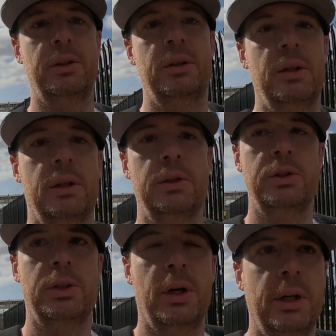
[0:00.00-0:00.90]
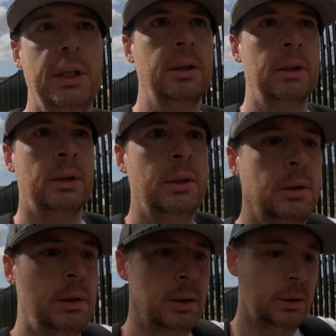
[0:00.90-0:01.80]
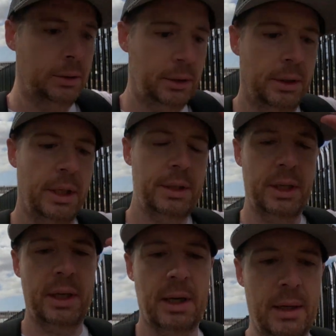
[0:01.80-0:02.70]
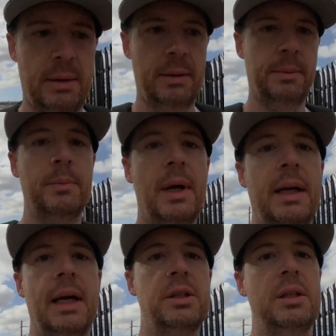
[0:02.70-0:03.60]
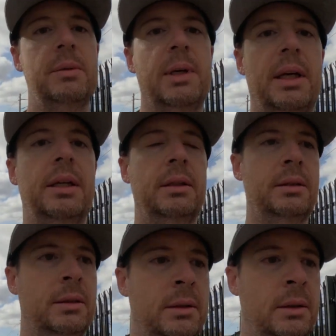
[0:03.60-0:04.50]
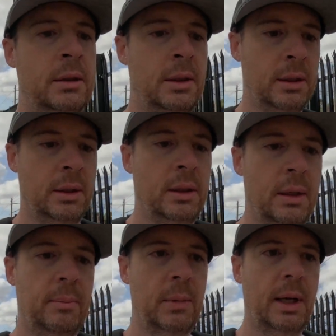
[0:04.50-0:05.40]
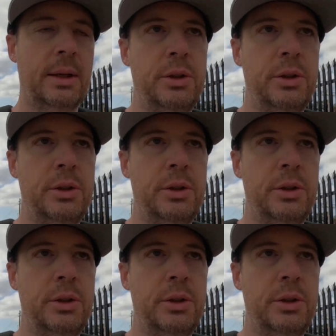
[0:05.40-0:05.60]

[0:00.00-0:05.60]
to the journey. So this here may actually be my